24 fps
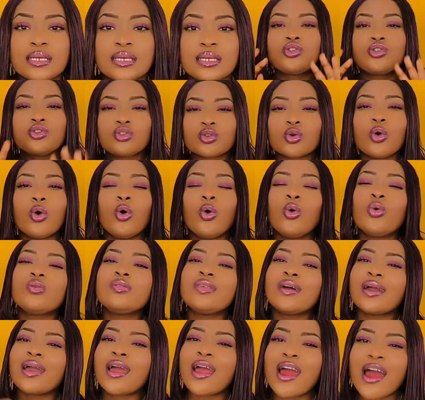So
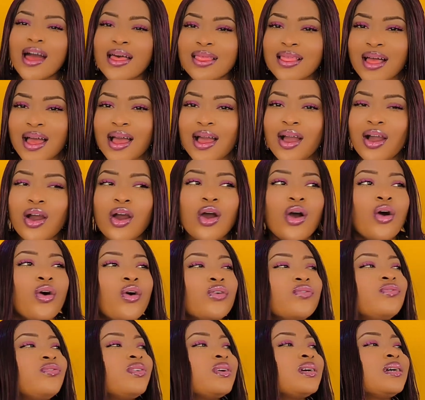the color
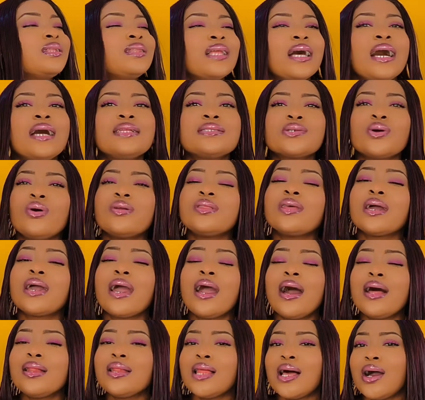of the glands, or the
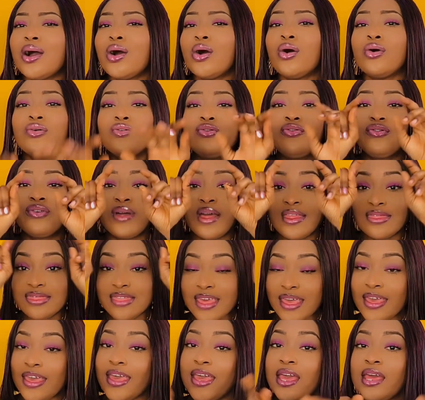color of the
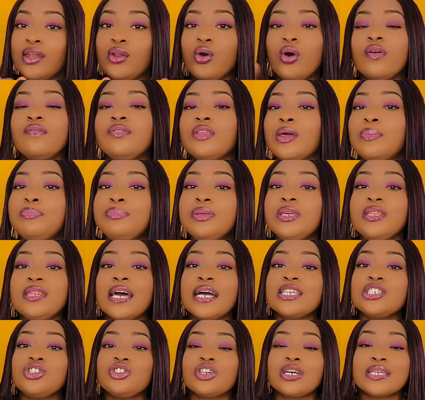head of the P
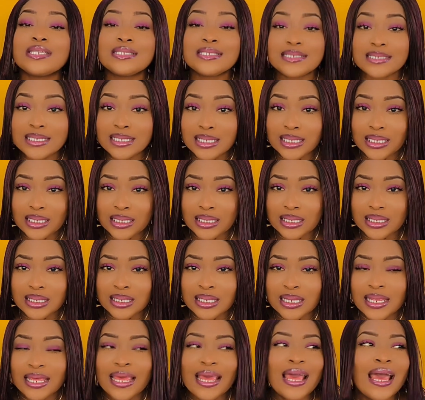that you are seeing,
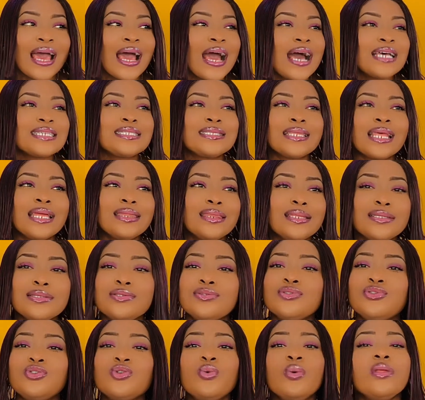has nothing
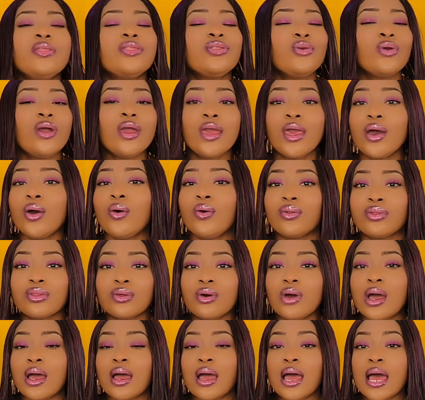to do with your health.
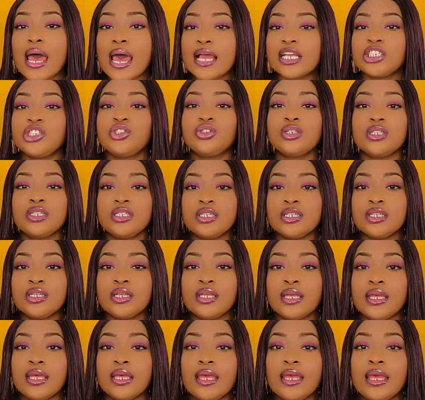Actually,
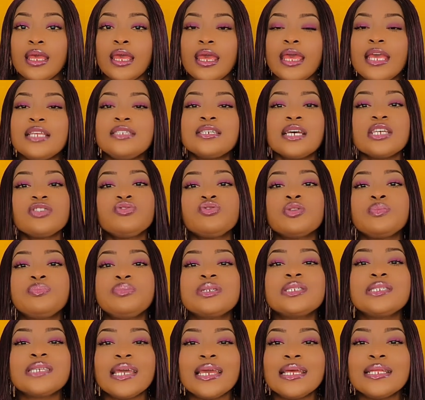it just
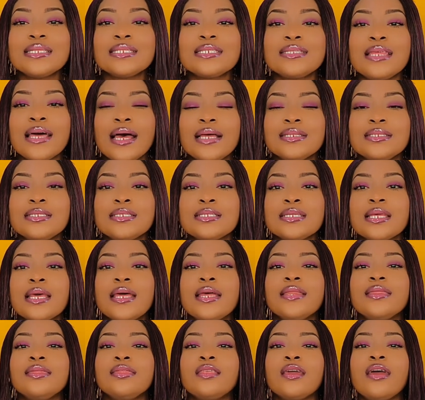represents that
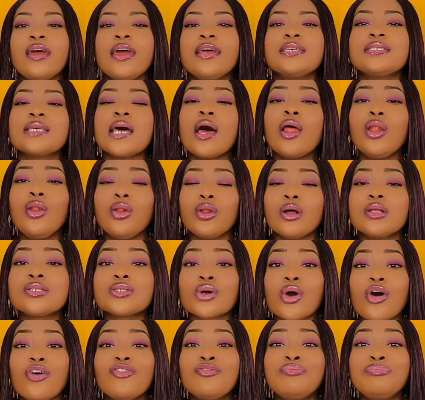there is a lot
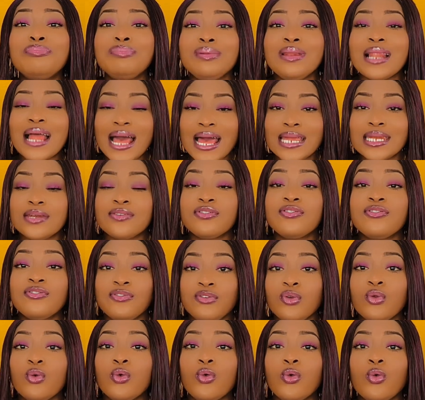of blood
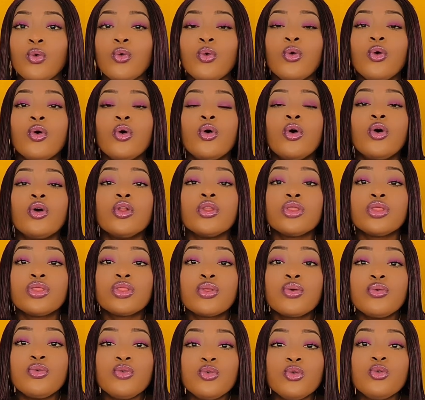flow
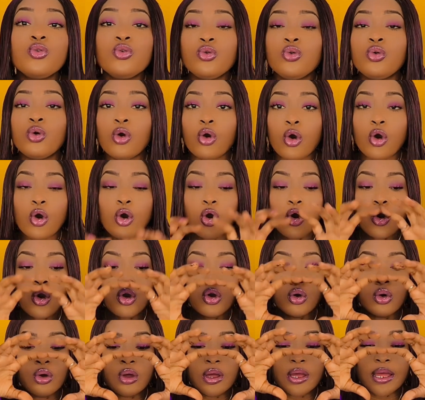through,
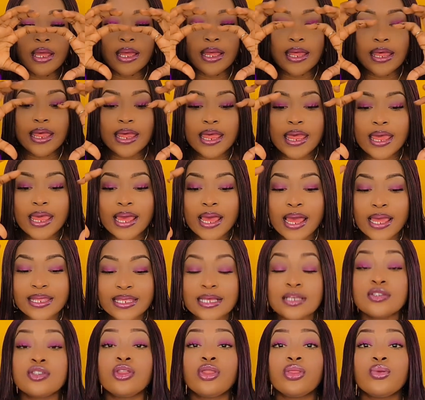or
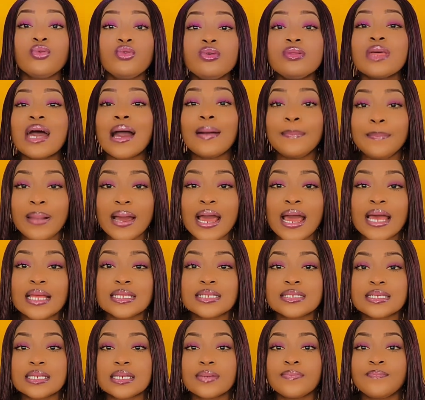yes, through that
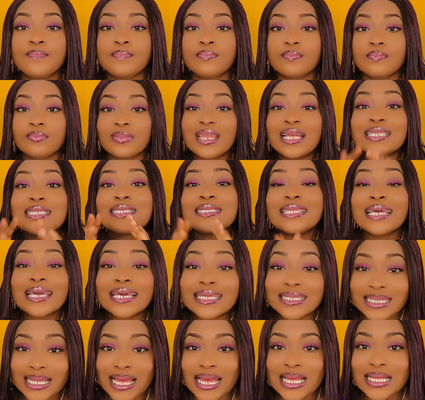part. That's the
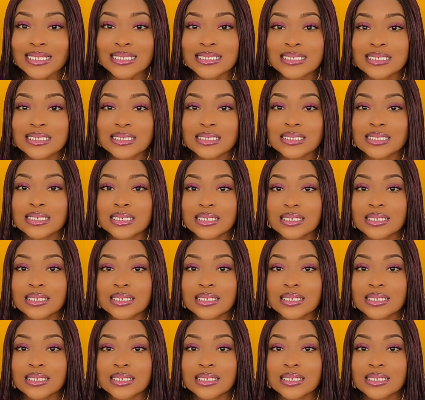glands.